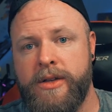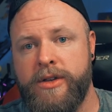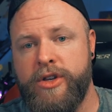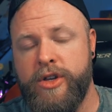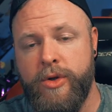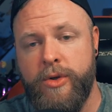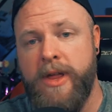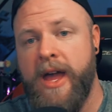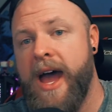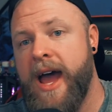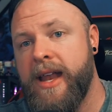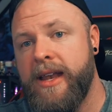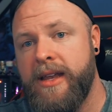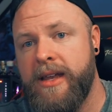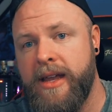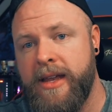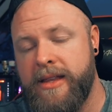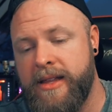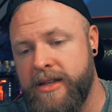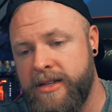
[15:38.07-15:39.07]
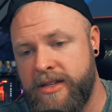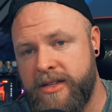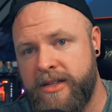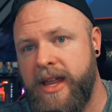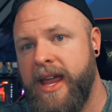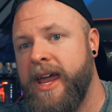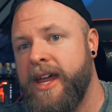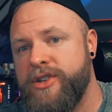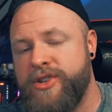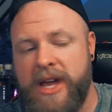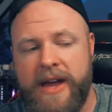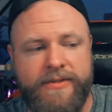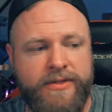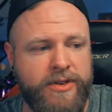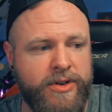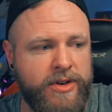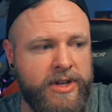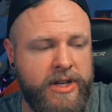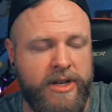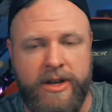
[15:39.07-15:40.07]
do that at this stage
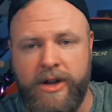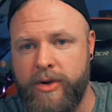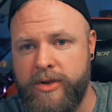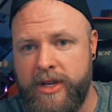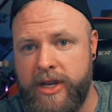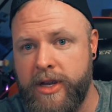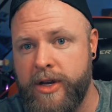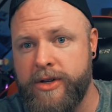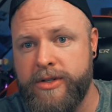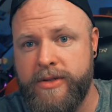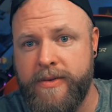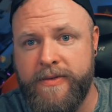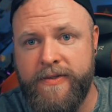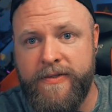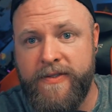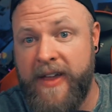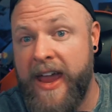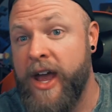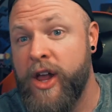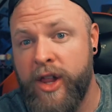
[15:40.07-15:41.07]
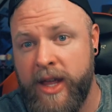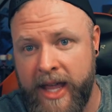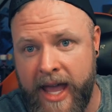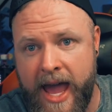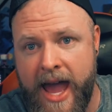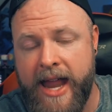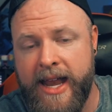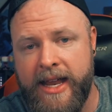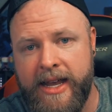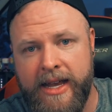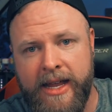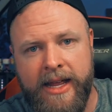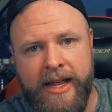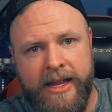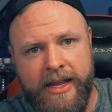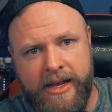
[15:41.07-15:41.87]
after, you know, years of failing at it